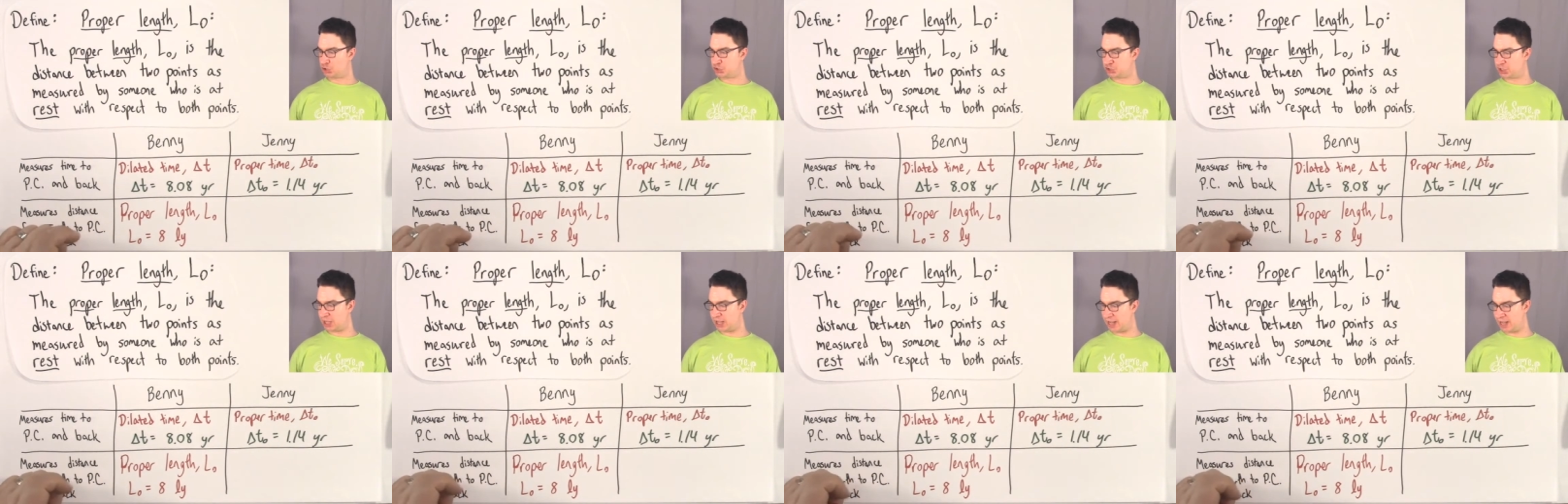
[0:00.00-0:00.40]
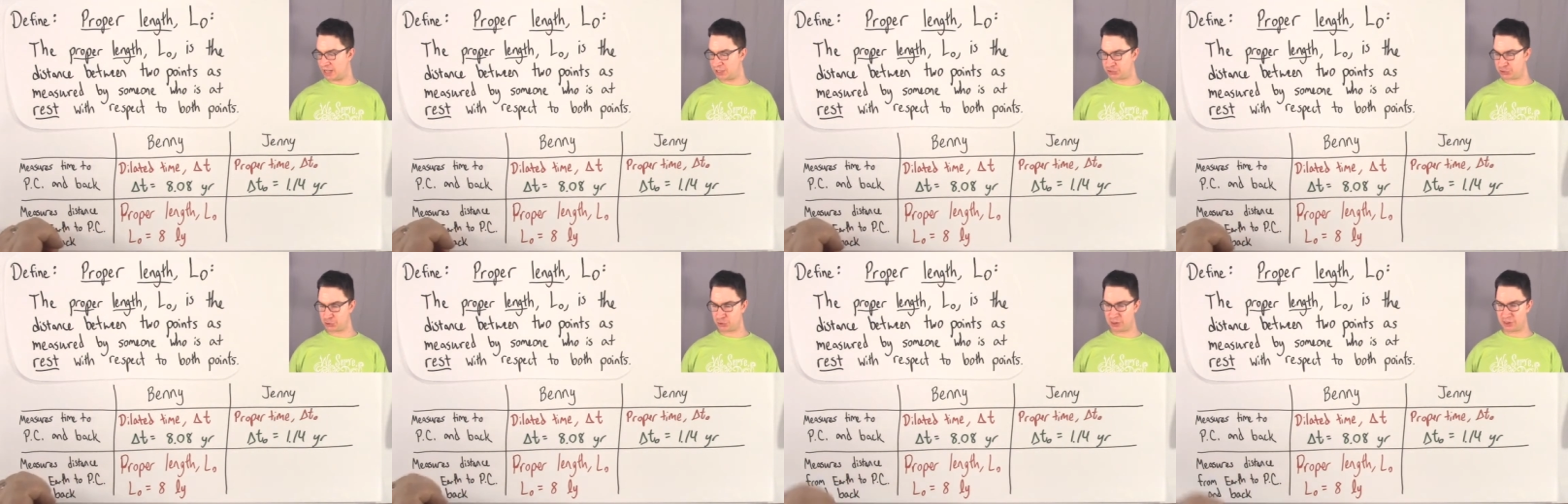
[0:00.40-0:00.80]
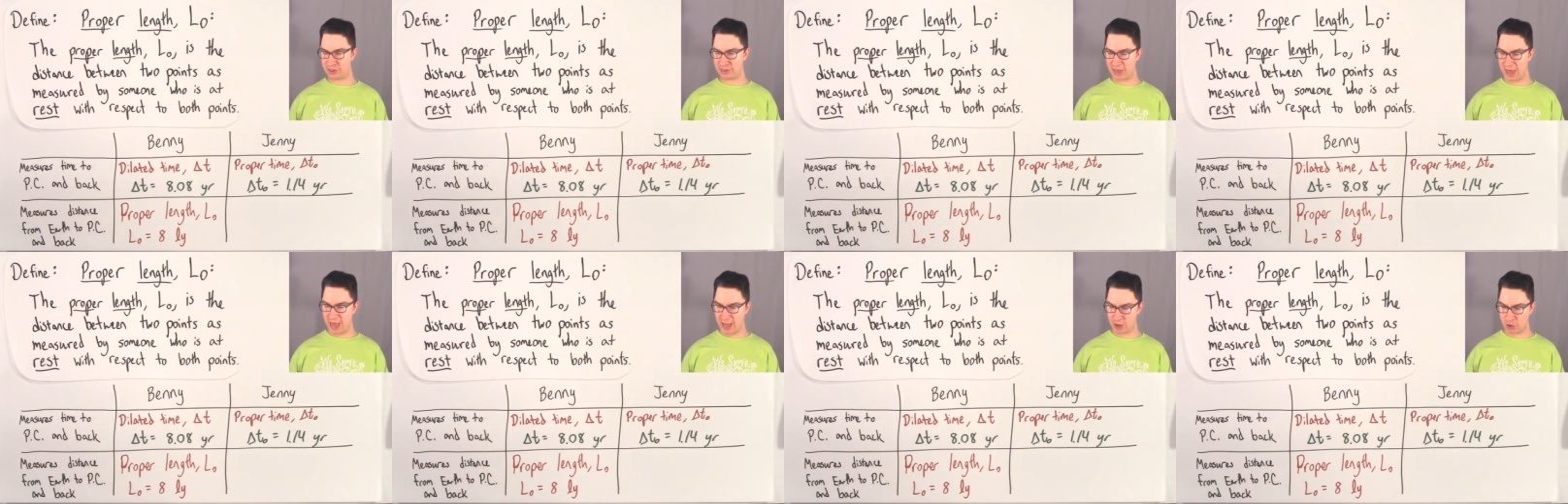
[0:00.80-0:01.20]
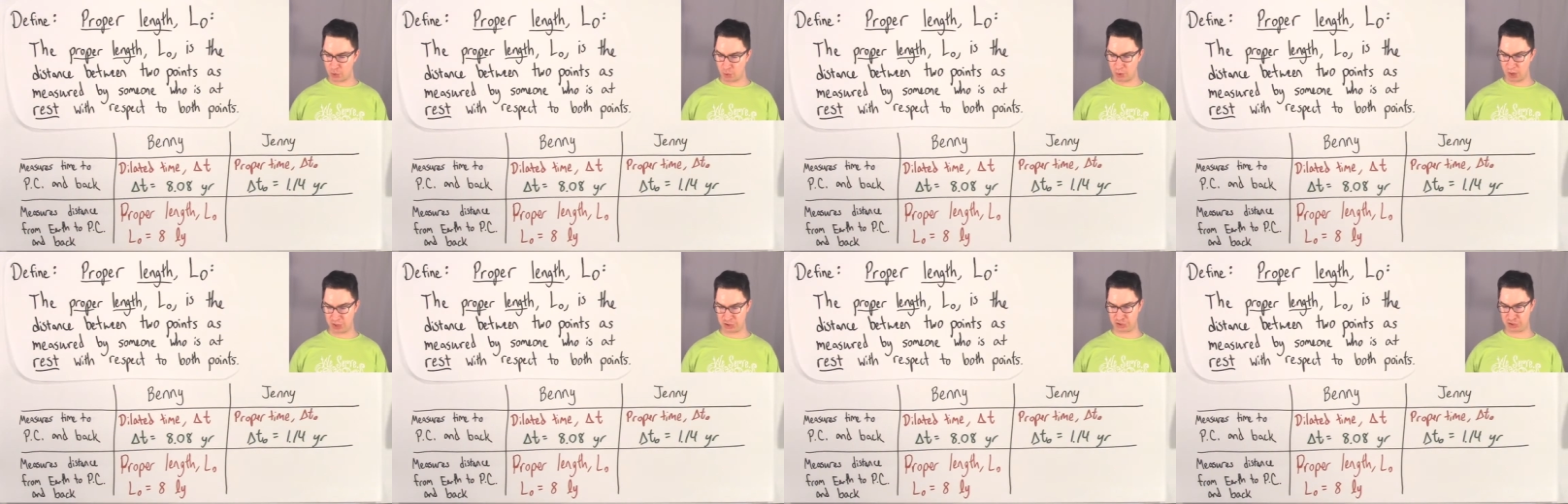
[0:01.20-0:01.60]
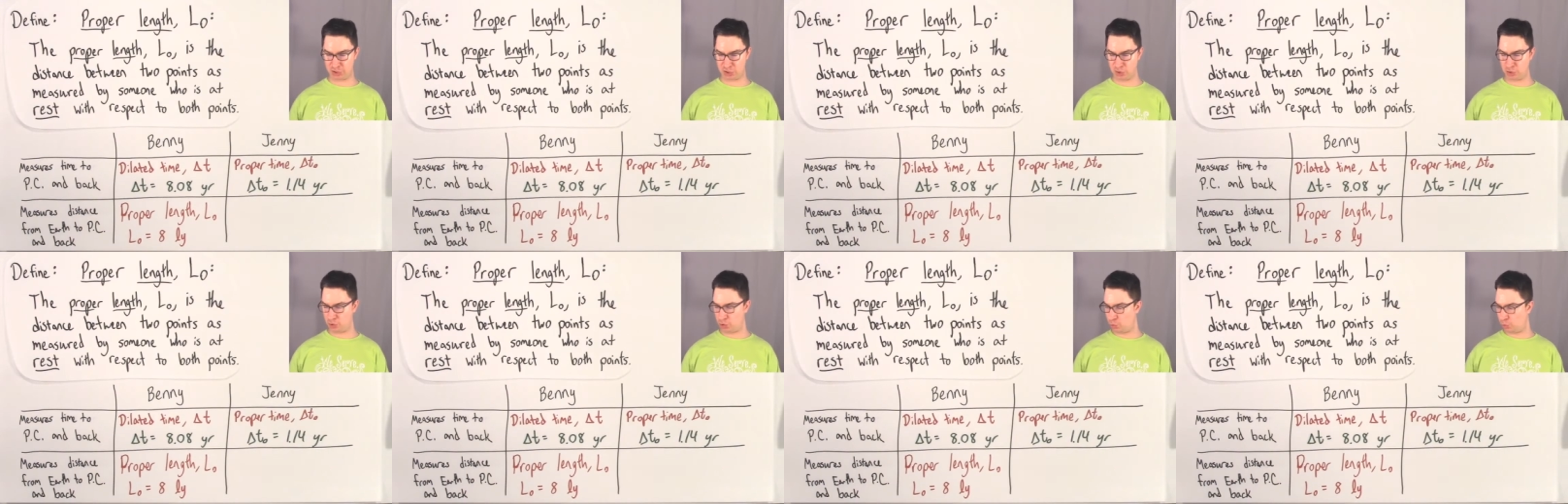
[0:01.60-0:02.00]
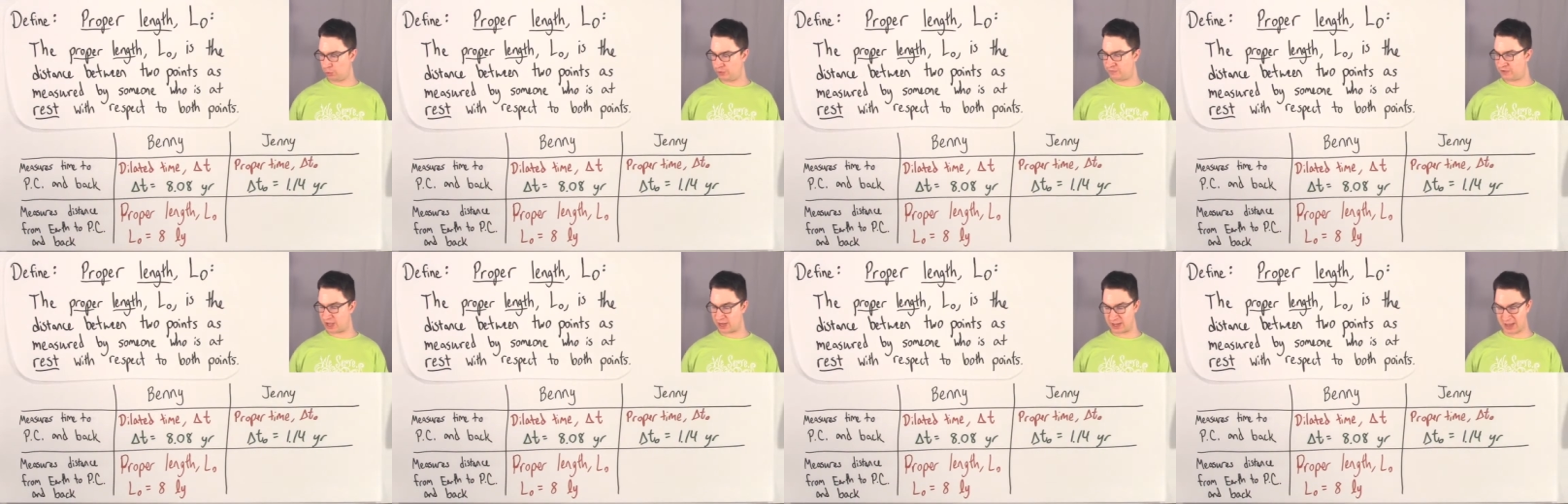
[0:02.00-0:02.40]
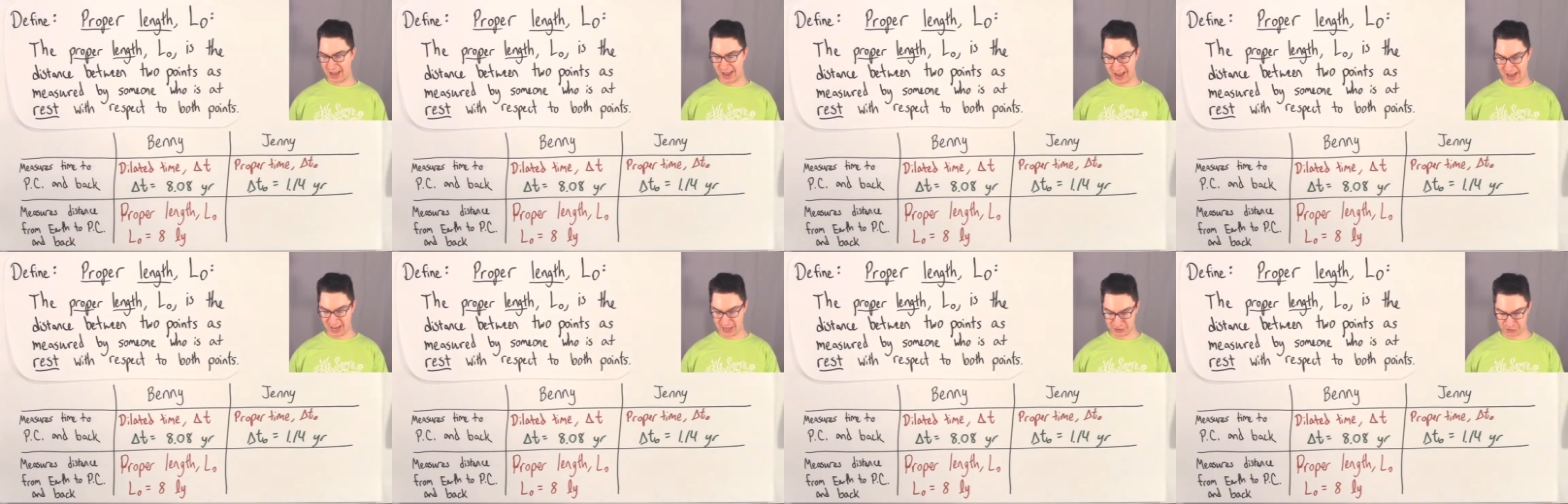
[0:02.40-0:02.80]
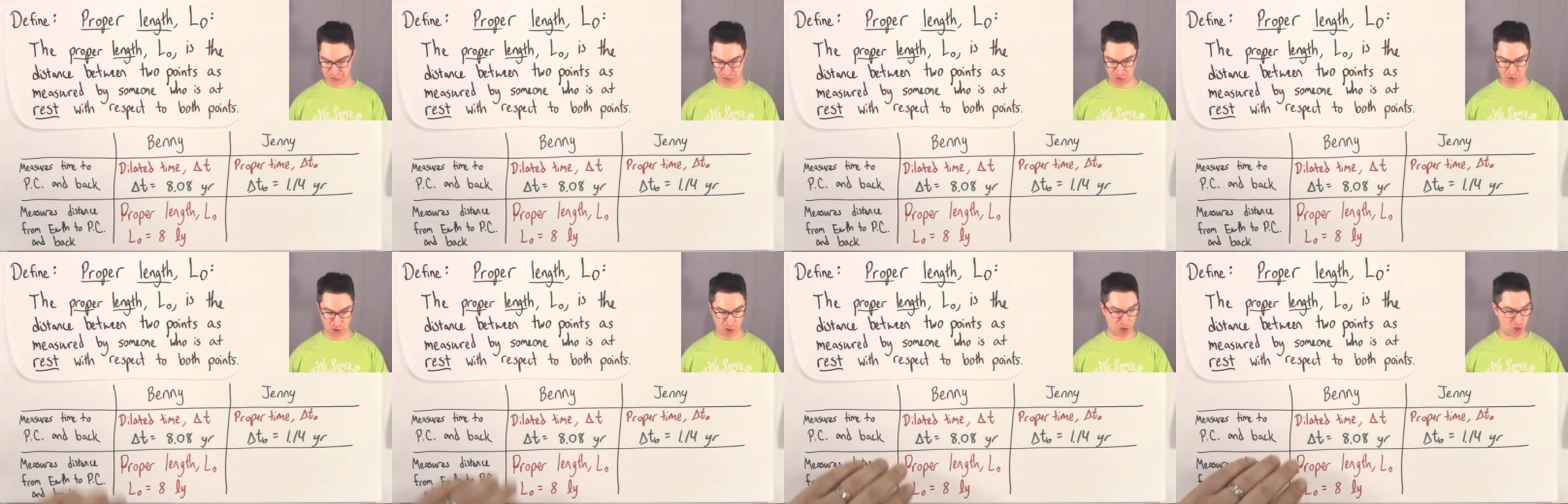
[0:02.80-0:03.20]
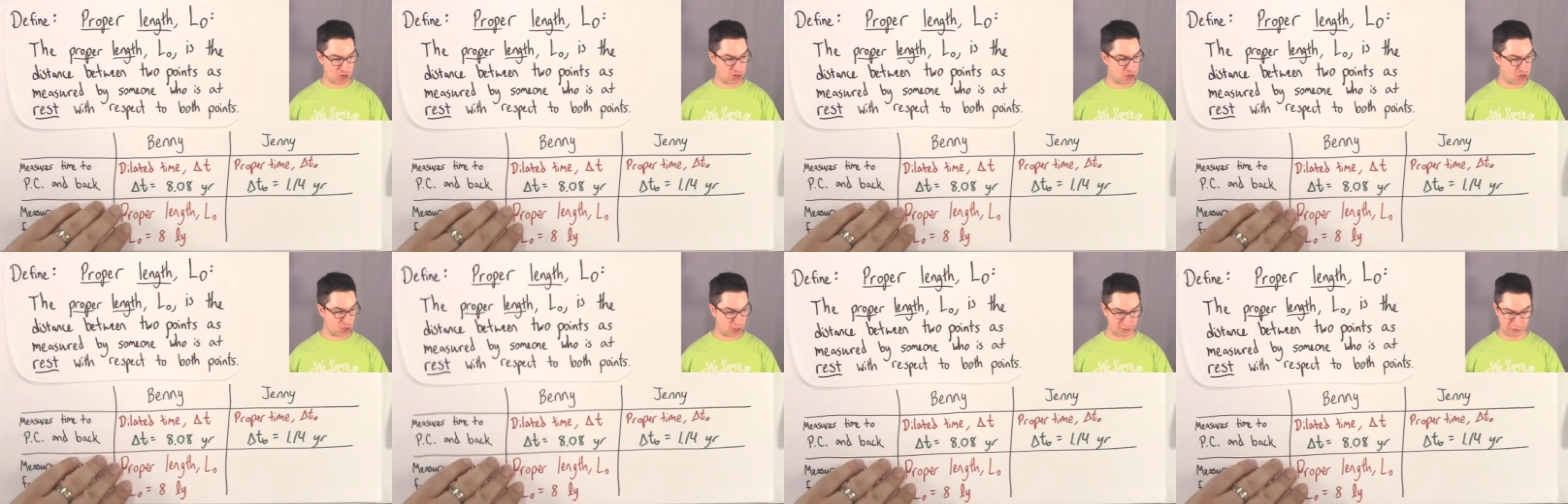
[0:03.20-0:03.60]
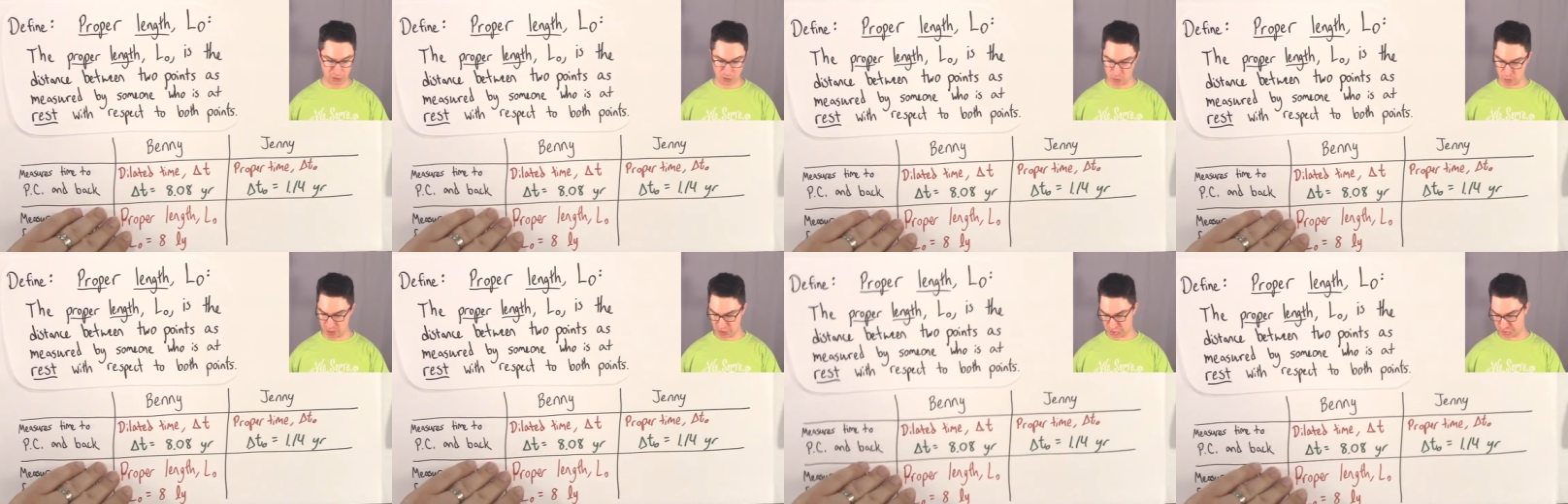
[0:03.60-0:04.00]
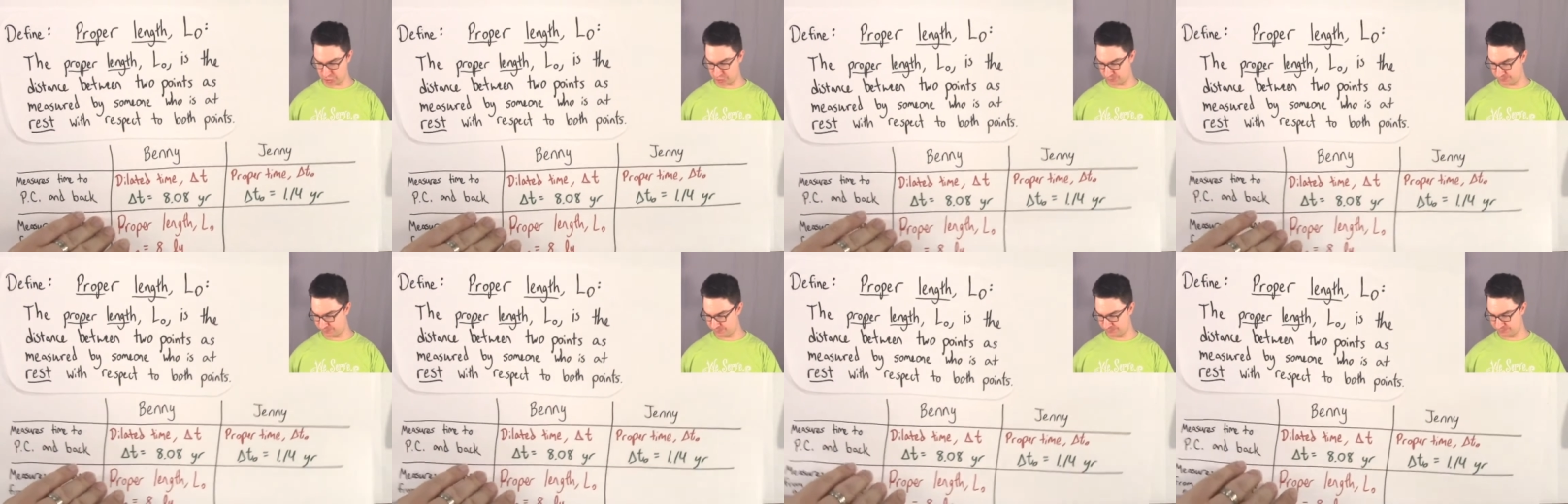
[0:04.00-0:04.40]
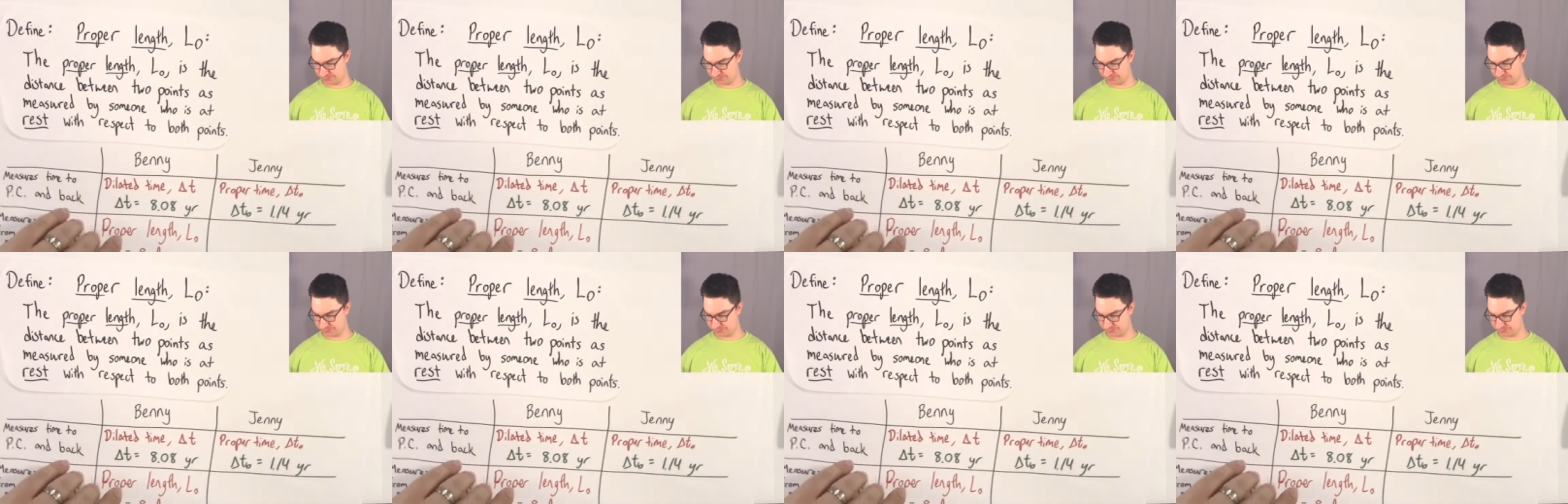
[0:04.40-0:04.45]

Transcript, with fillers: to answer that question, we've got to ask another question.